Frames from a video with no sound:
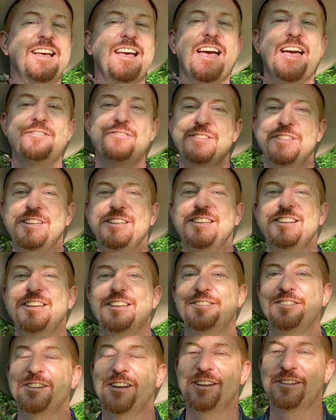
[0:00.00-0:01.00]
everything you
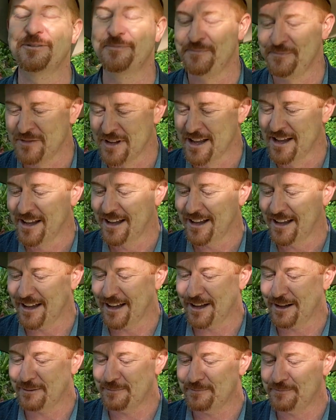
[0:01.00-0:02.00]
need to
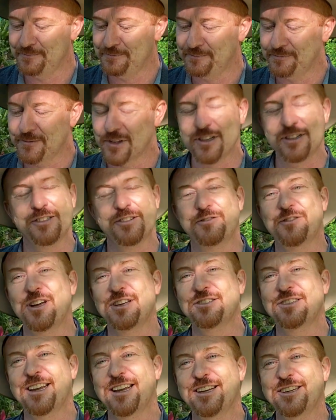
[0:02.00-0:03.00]
know. Look, it's a
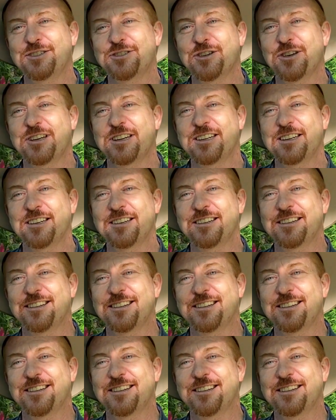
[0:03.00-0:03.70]
fascinating journey.